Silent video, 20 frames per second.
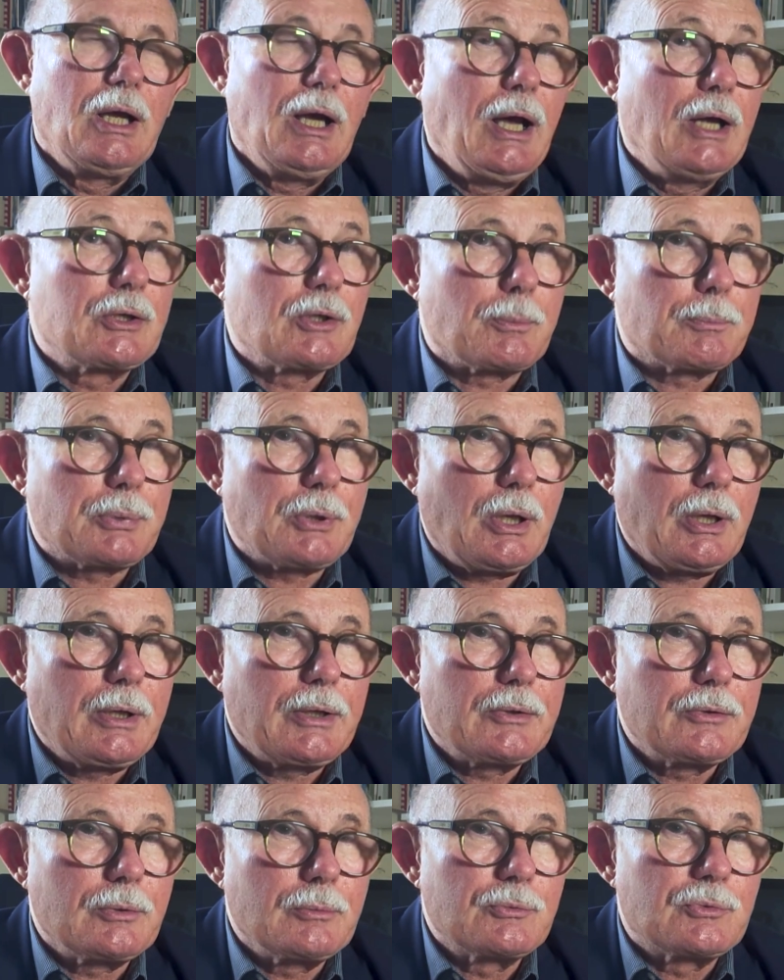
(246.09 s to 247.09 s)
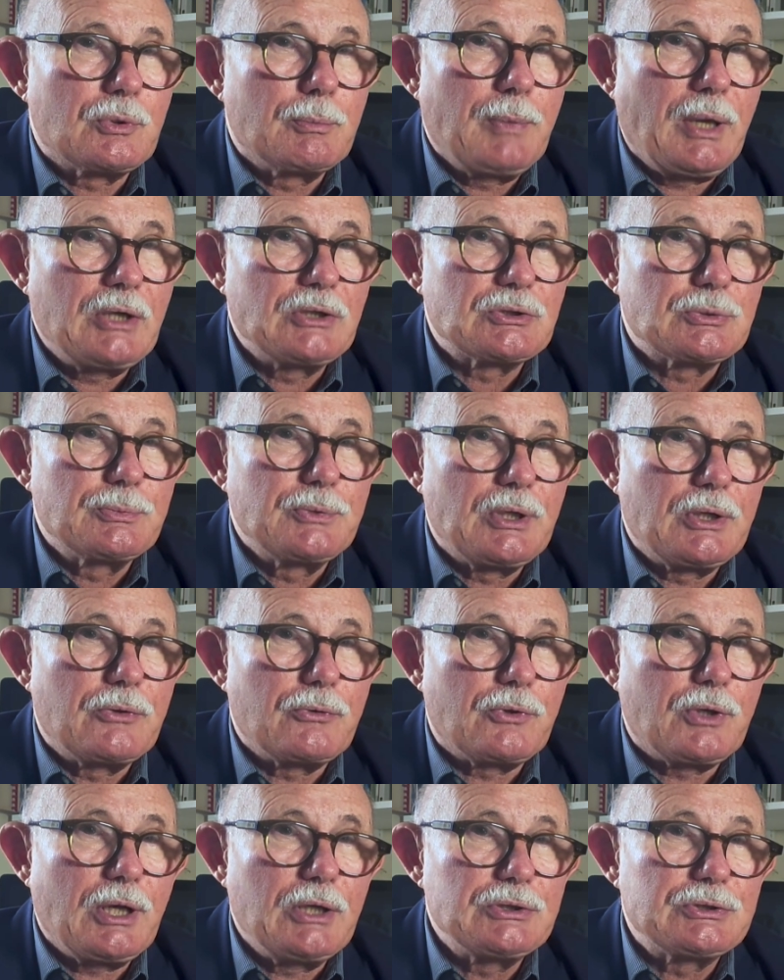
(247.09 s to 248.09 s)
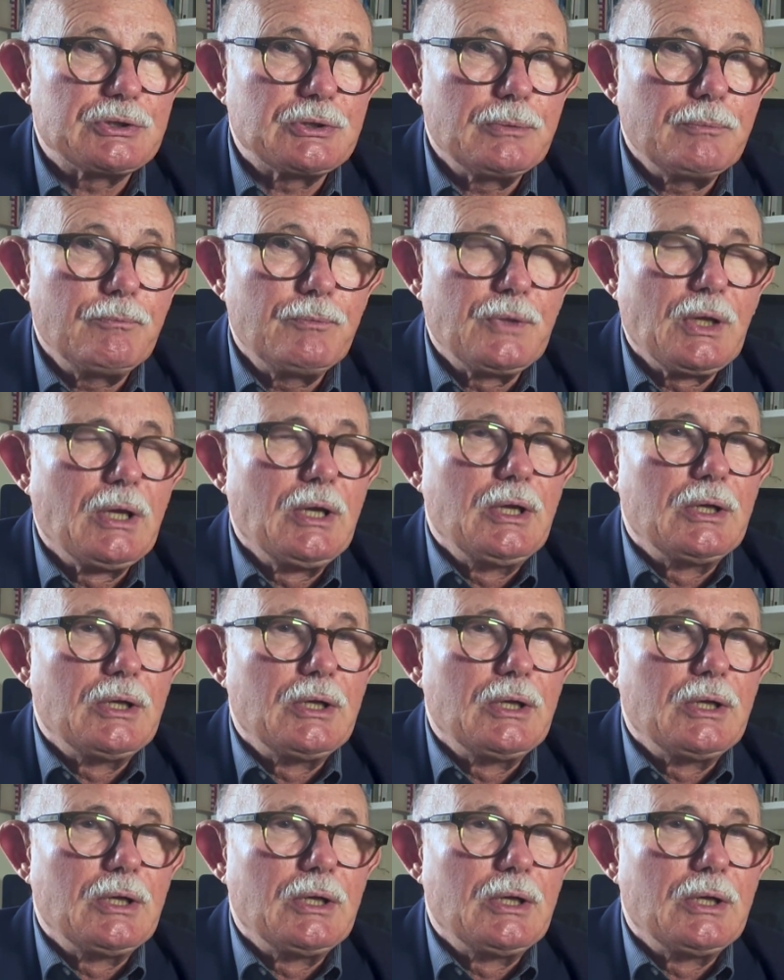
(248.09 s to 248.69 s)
and applying them to management education